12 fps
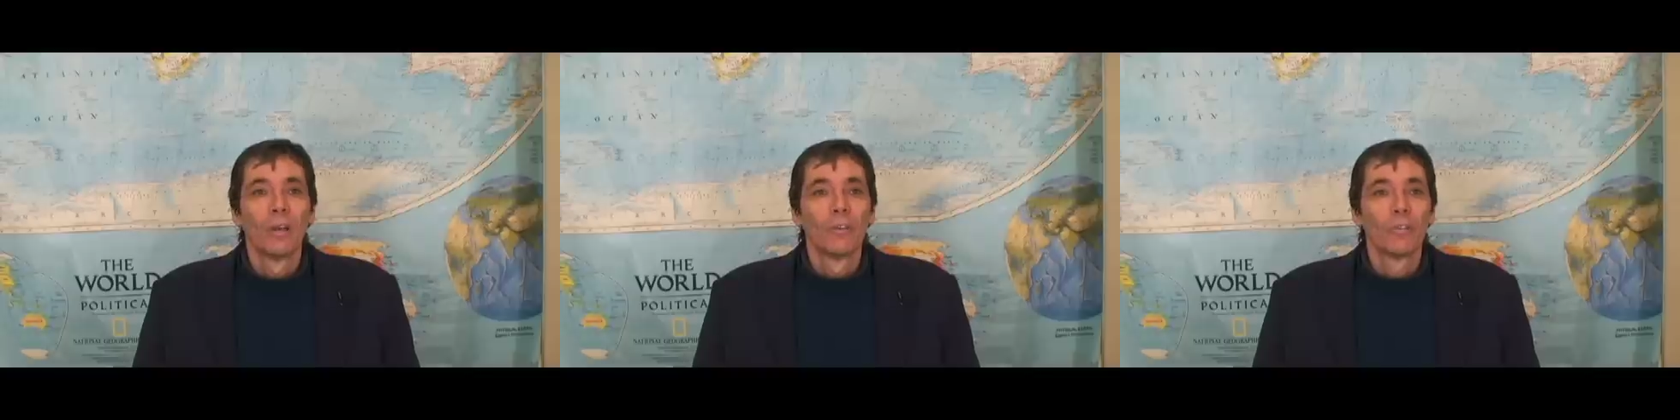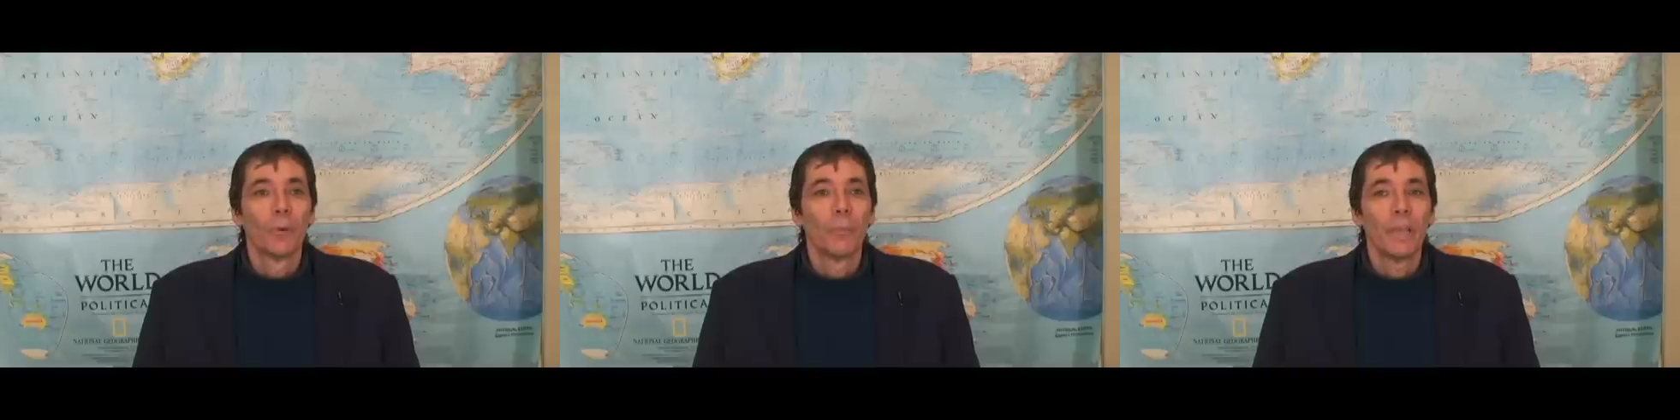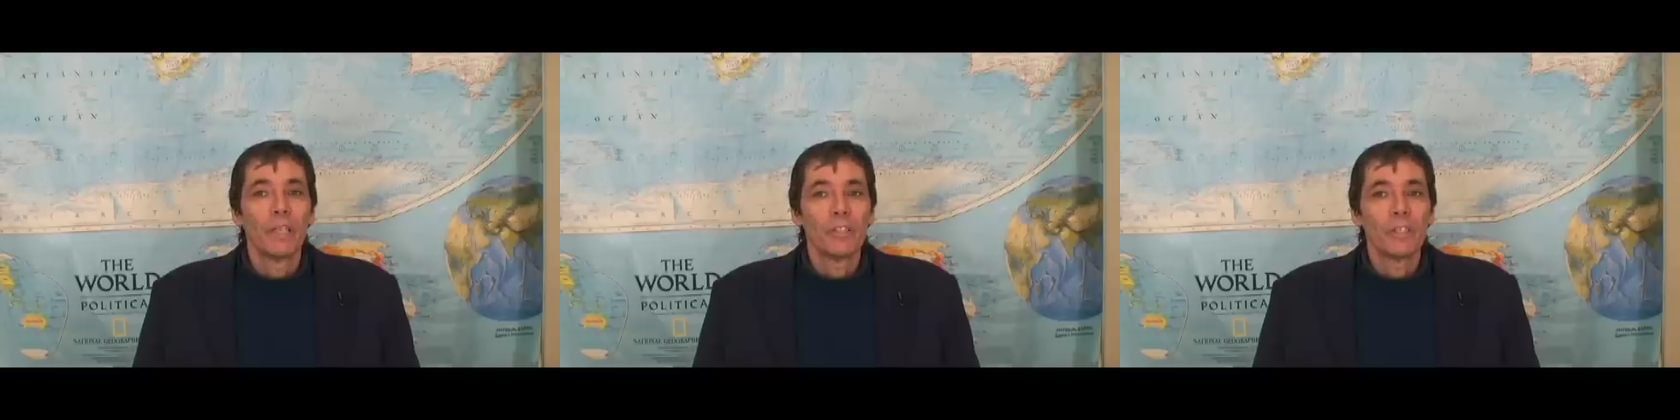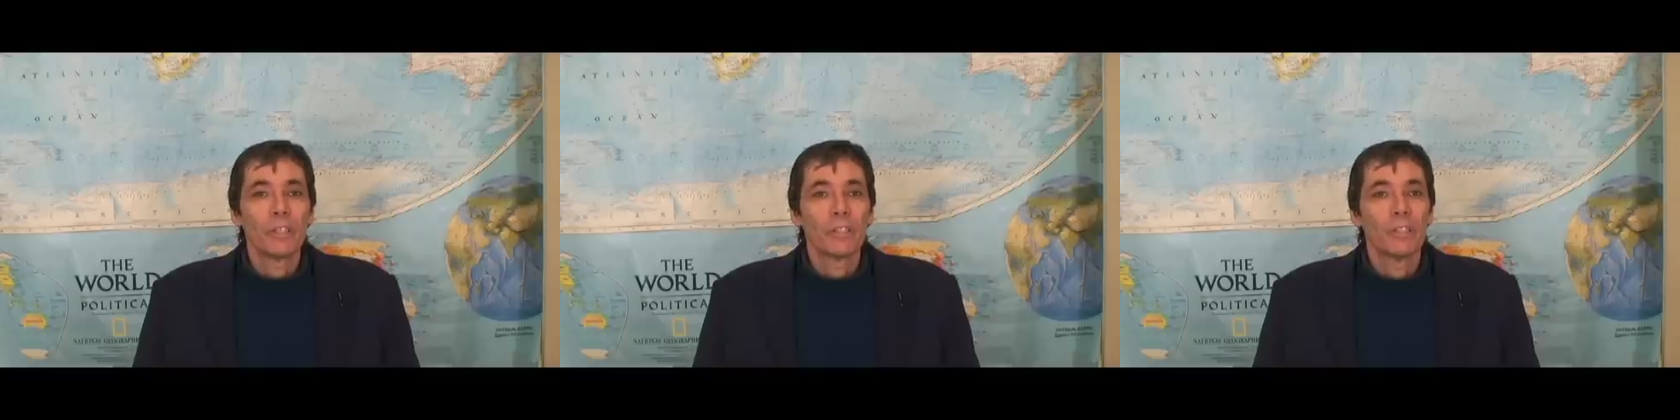for many
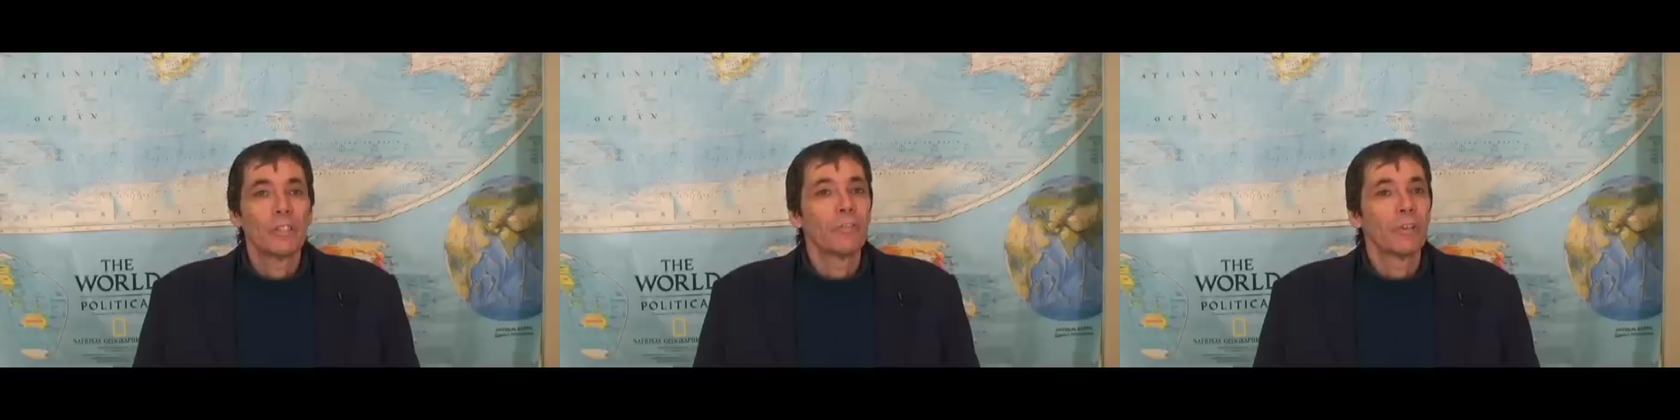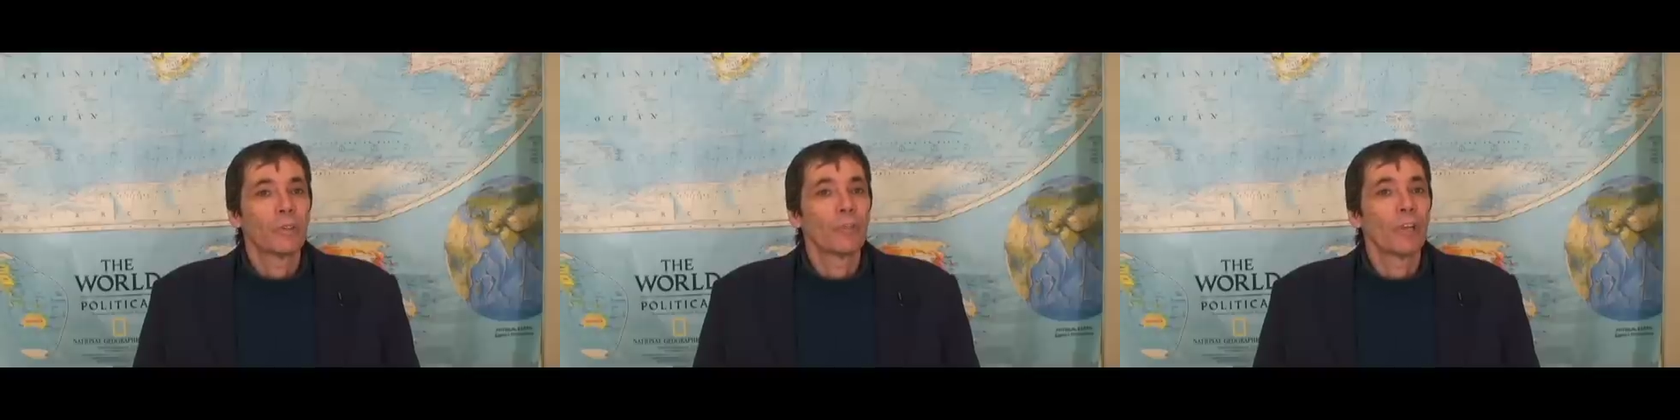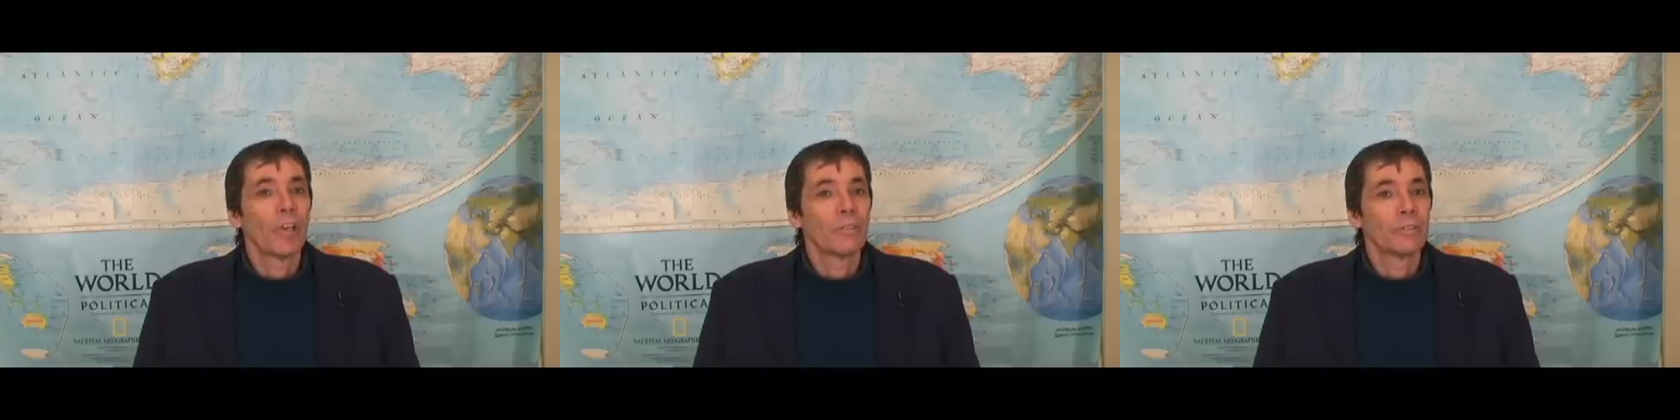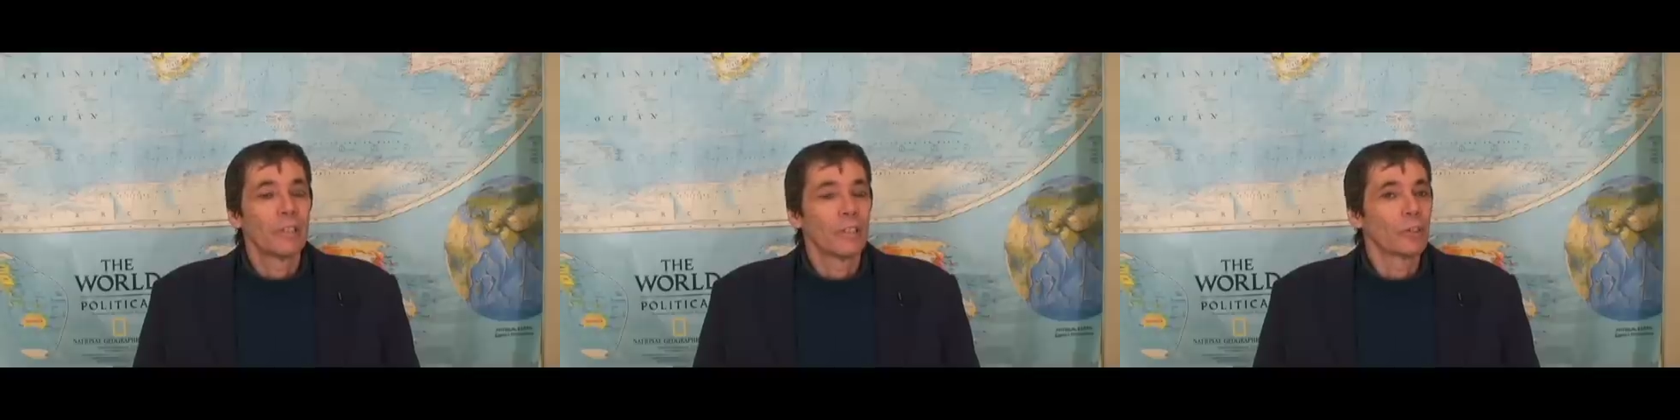things, the effect of
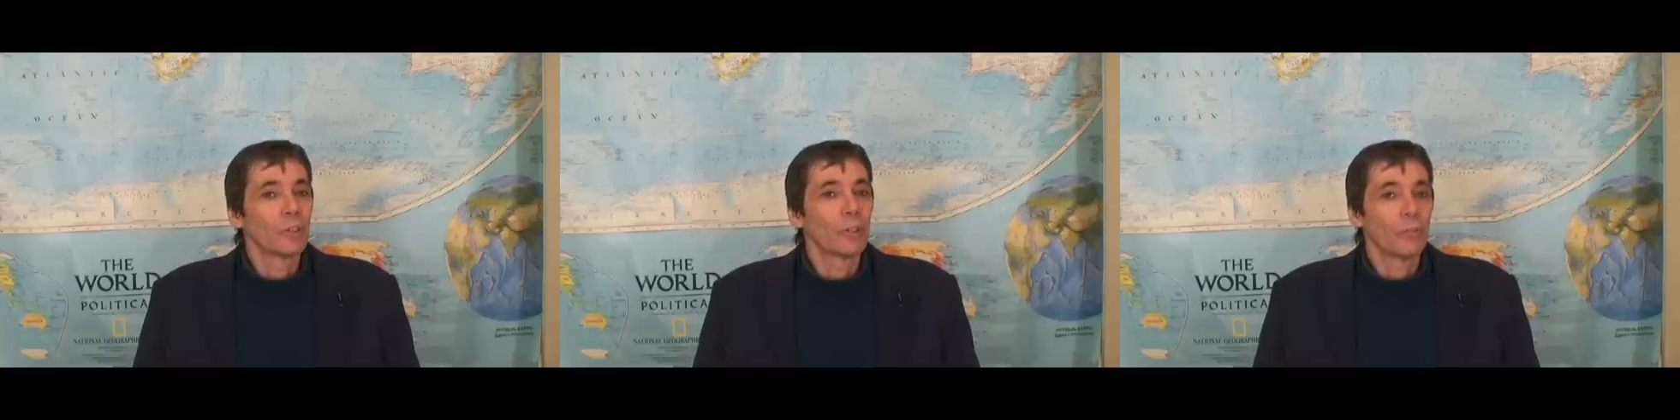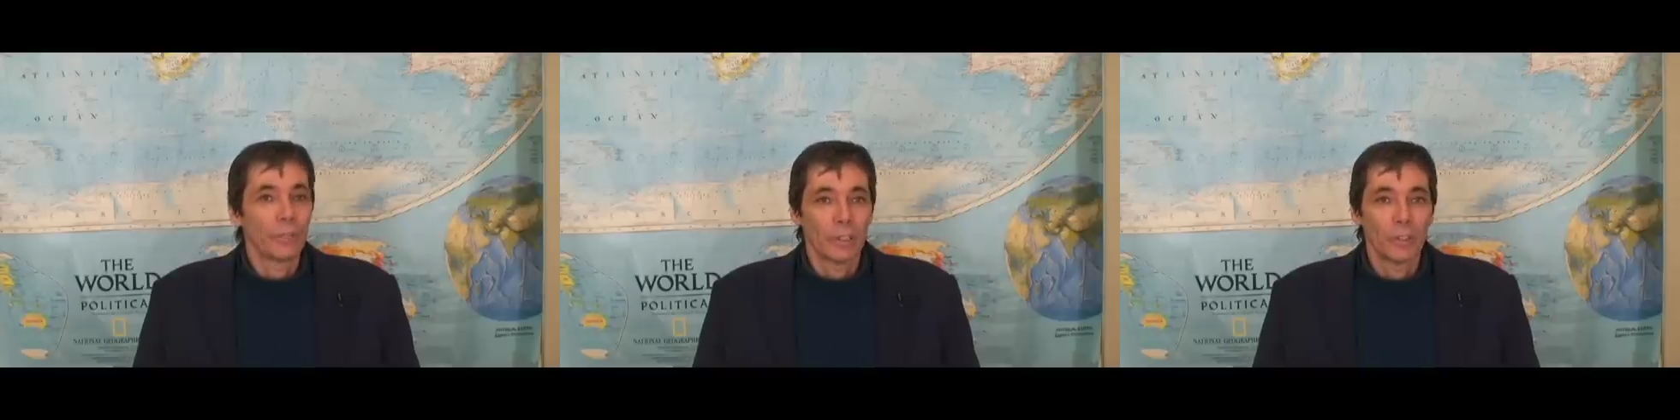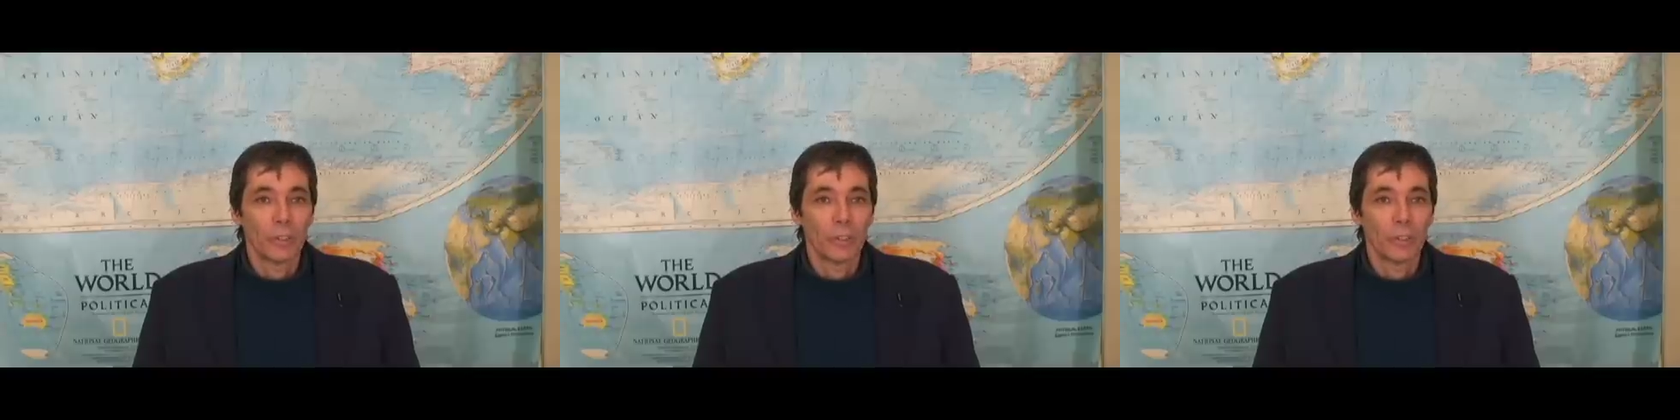lavender is not very